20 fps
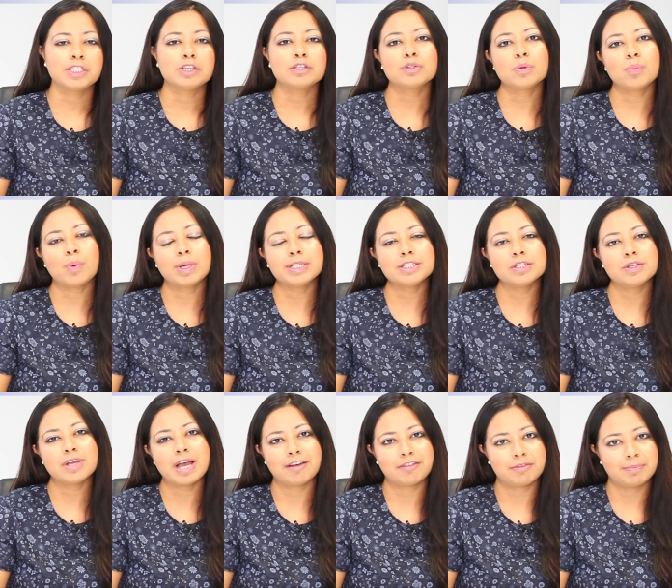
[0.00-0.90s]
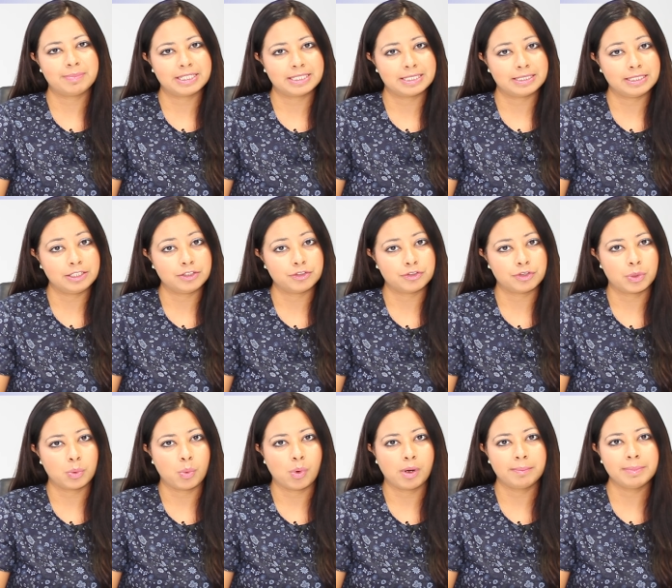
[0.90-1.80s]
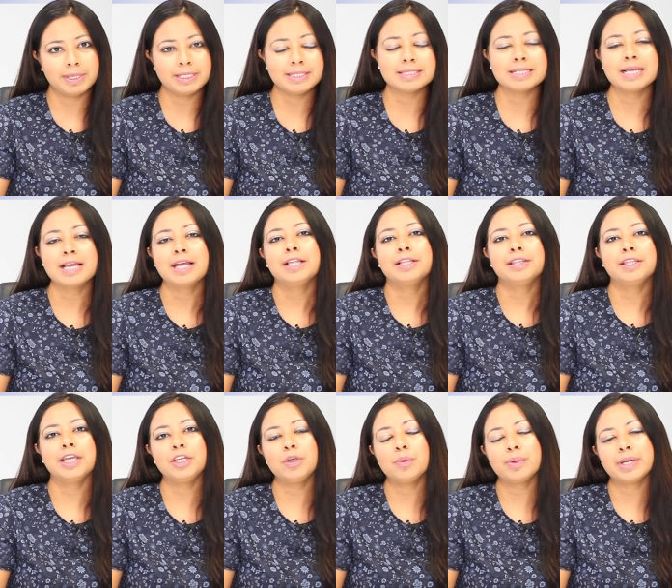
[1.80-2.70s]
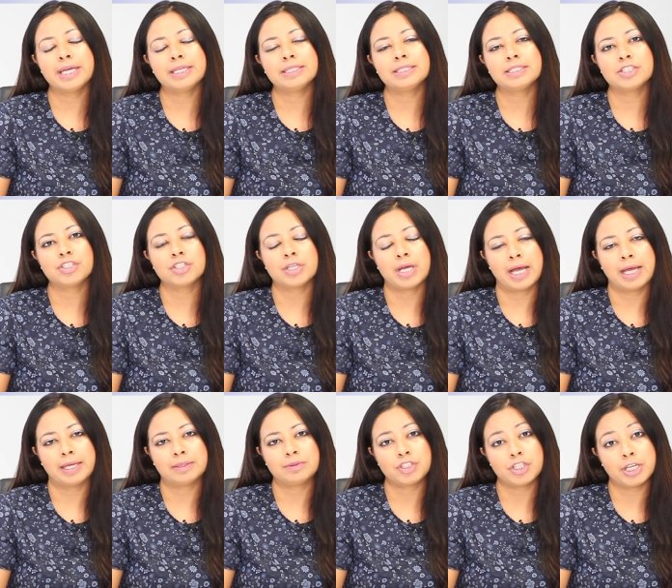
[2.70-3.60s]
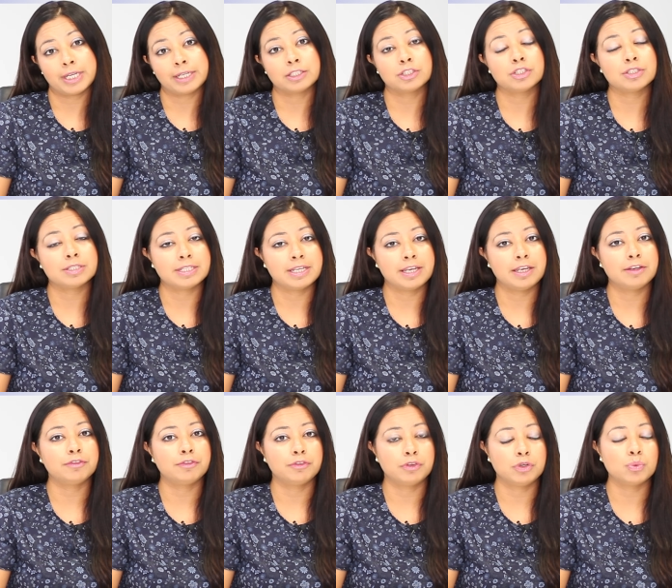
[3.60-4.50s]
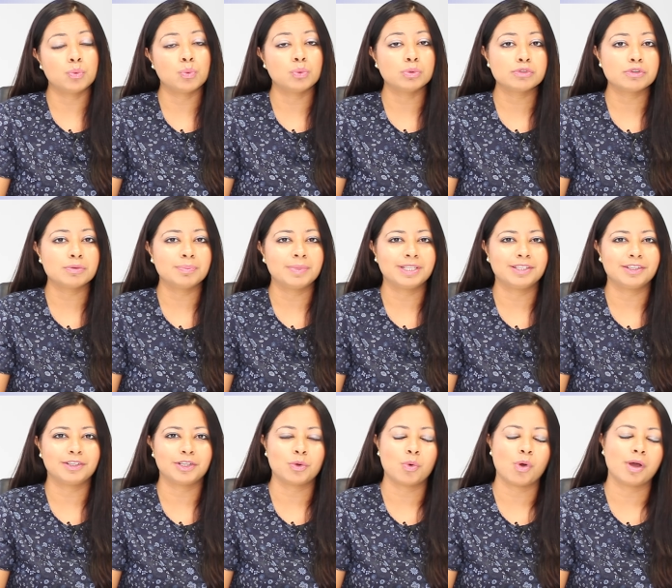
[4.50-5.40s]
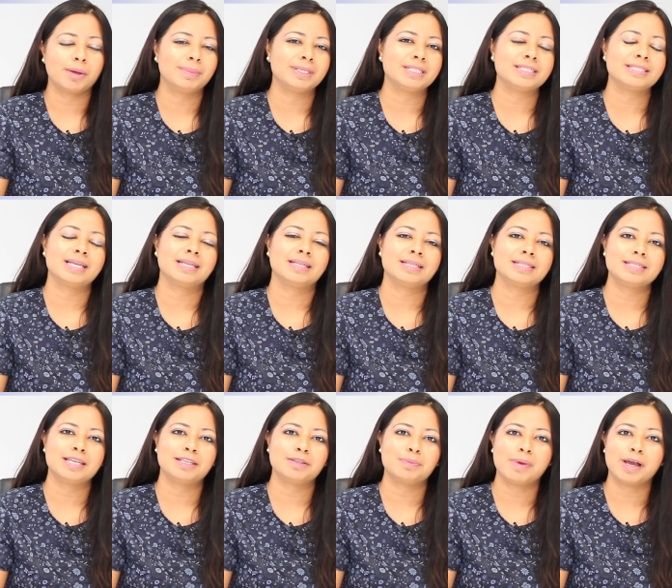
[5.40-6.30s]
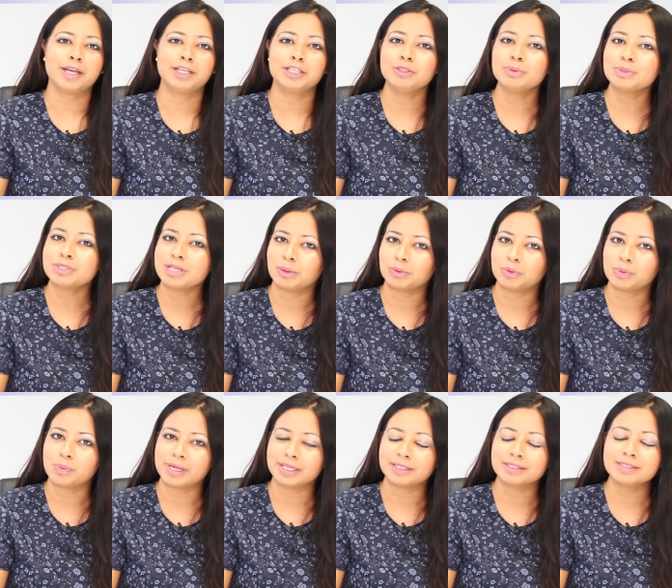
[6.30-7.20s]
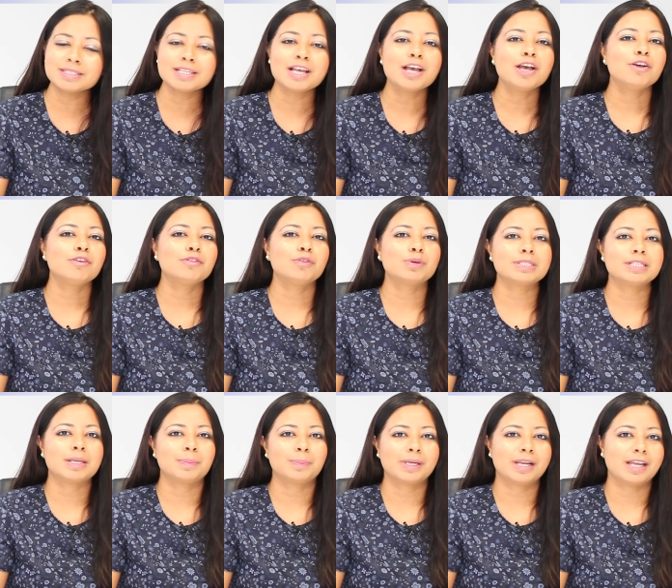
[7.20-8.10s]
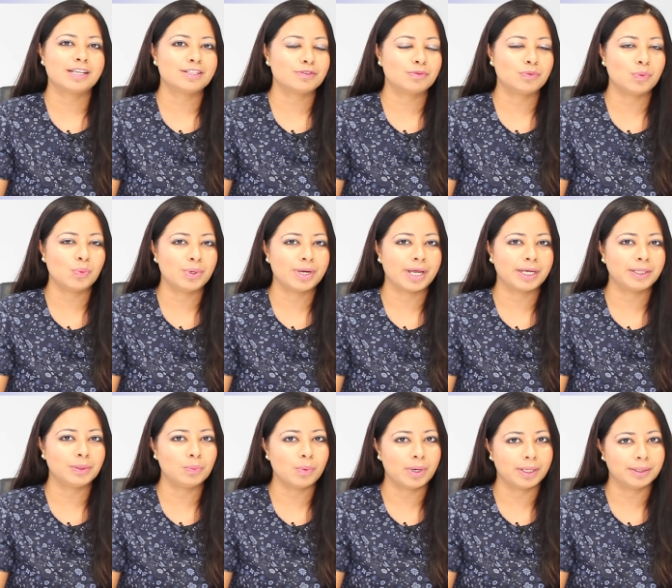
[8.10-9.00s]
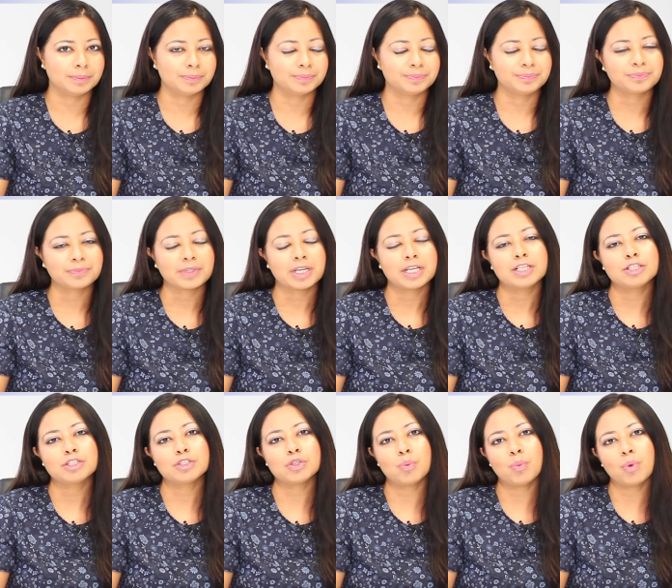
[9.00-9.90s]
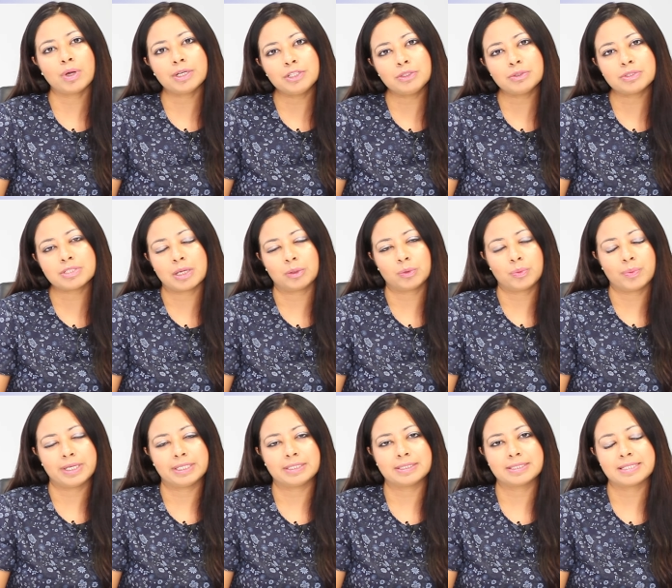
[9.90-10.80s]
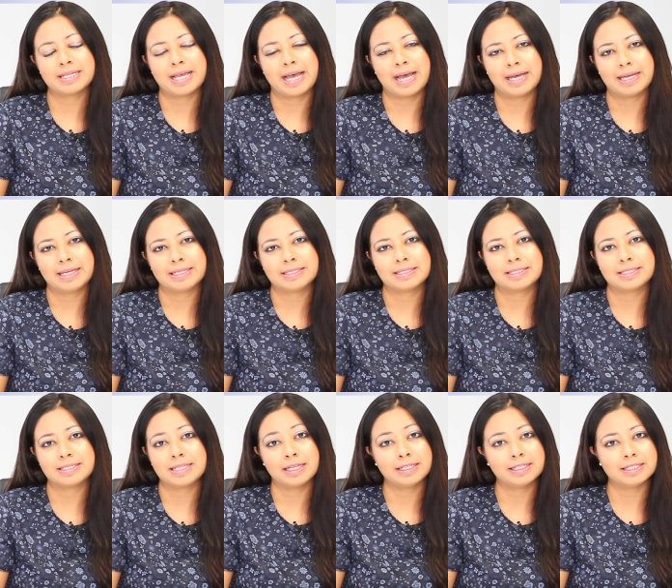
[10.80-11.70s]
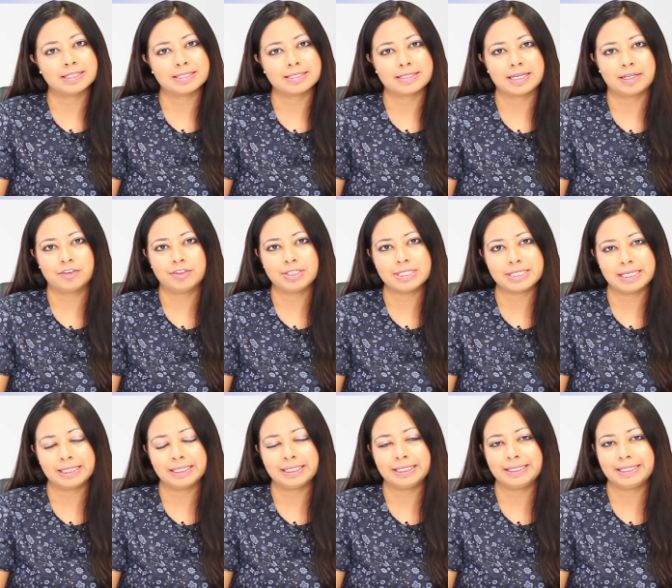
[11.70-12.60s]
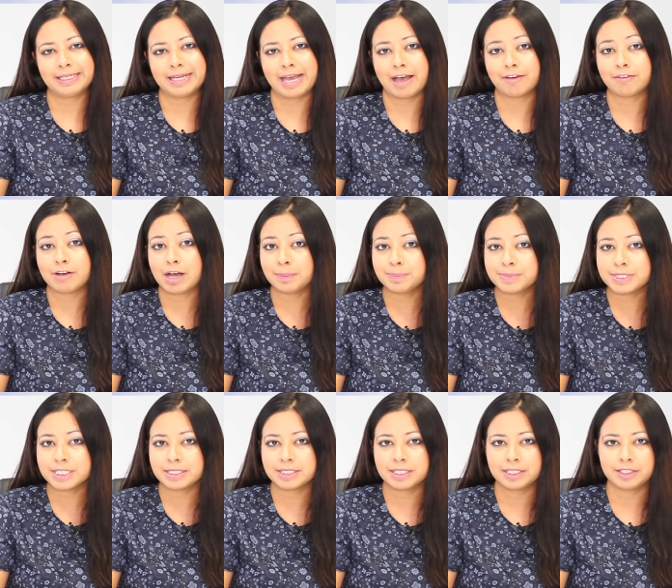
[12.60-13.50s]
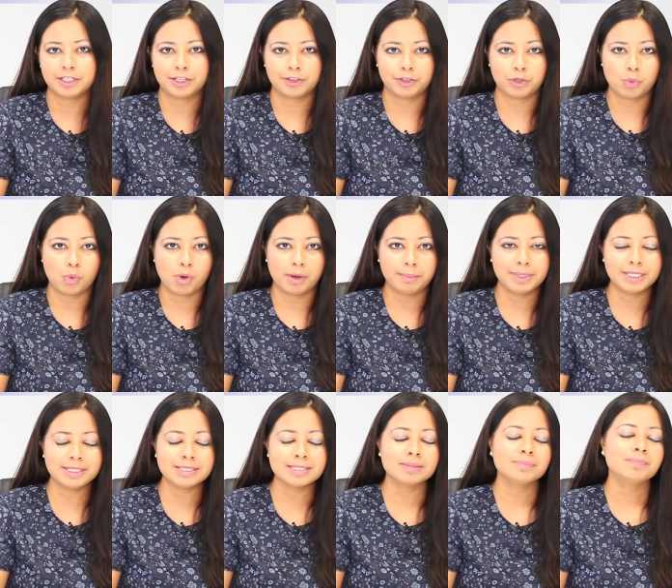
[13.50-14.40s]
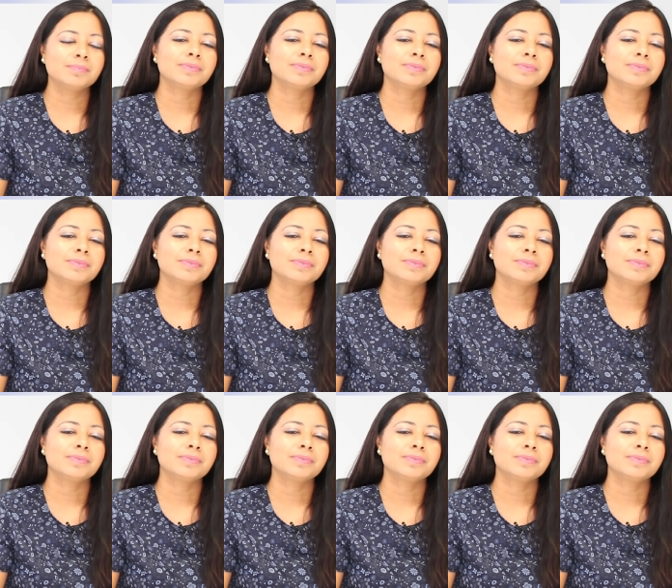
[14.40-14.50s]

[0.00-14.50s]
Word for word: So once you have met these requirements, then you can uh, check to see if you also meet the requirements that are set by New South Wales for subclass 491. So what New South Wales has done is that recently they have updated their requirements